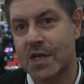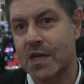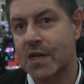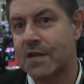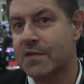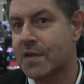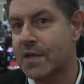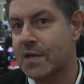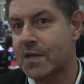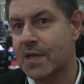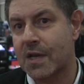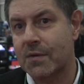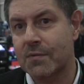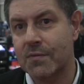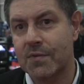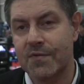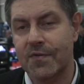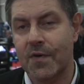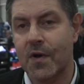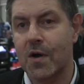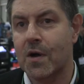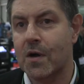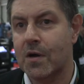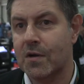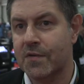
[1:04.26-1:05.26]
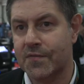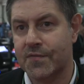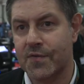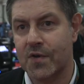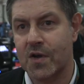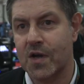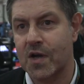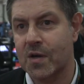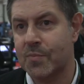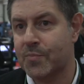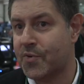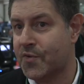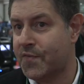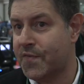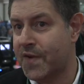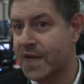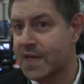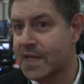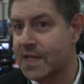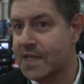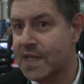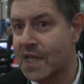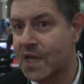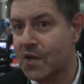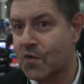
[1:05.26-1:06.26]
anything that revolves from
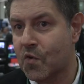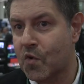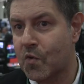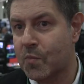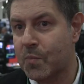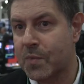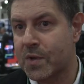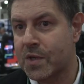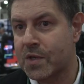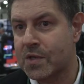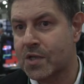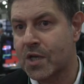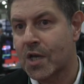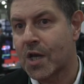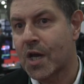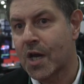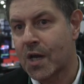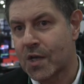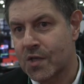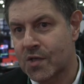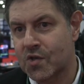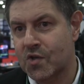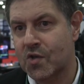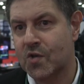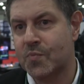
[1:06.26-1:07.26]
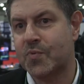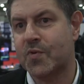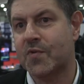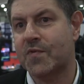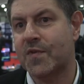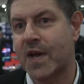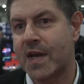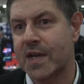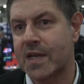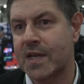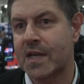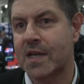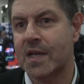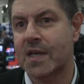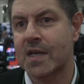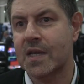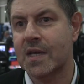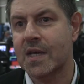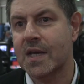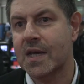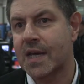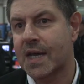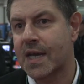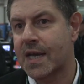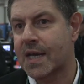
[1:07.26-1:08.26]
providing the equipment to
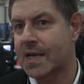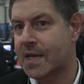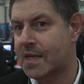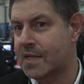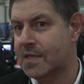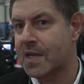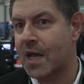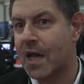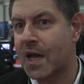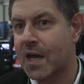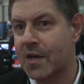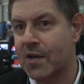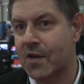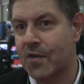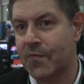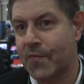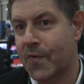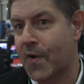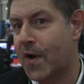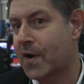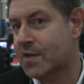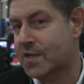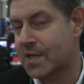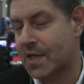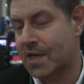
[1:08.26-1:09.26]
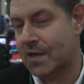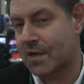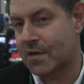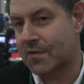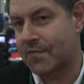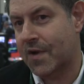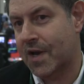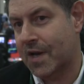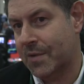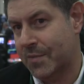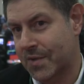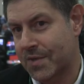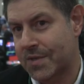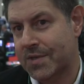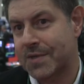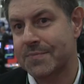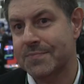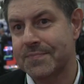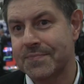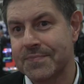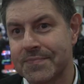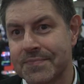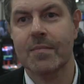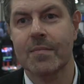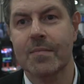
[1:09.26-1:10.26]
providing an entire functioning environment.
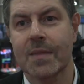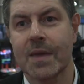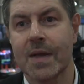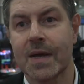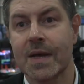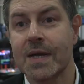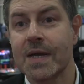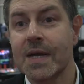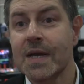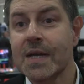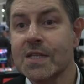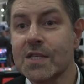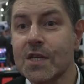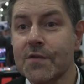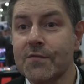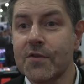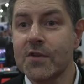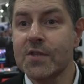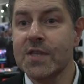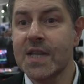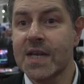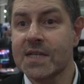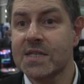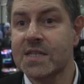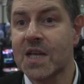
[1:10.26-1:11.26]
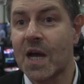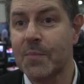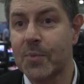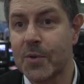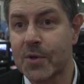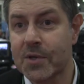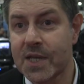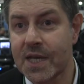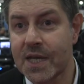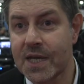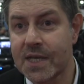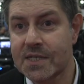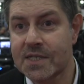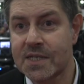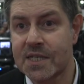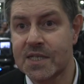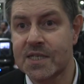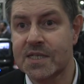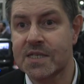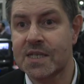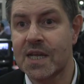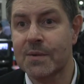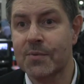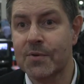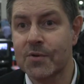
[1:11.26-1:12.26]
So over the next couple of days,
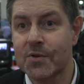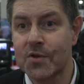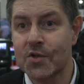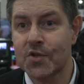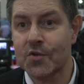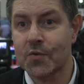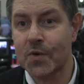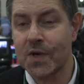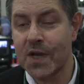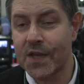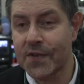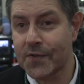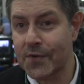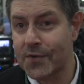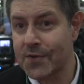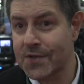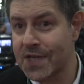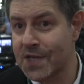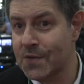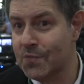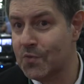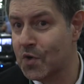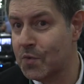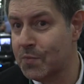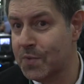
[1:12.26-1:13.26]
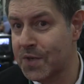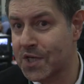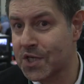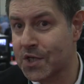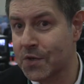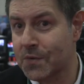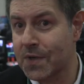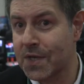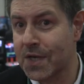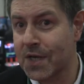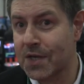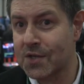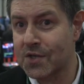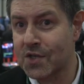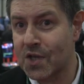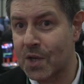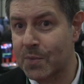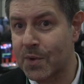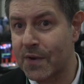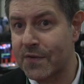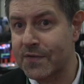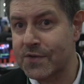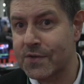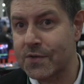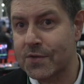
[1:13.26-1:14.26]
CCW 2013, we'll be showing a
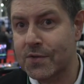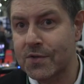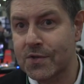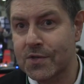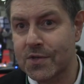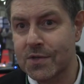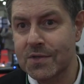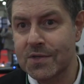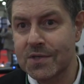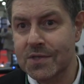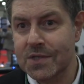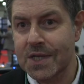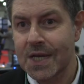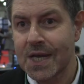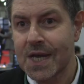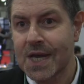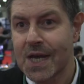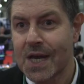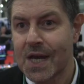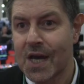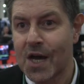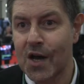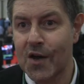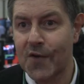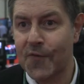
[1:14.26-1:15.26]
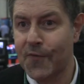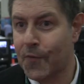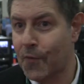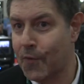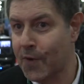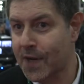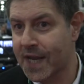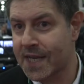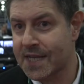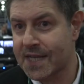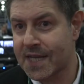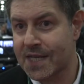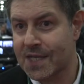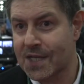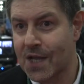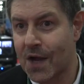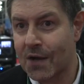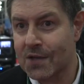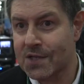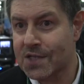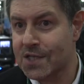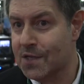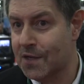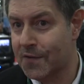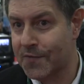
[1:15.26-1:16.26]
number of solutions, 4K
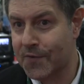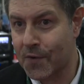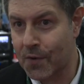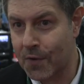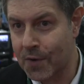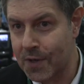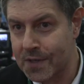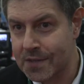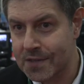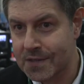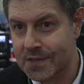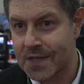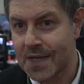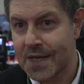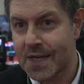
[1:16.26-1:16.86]
technology, of course,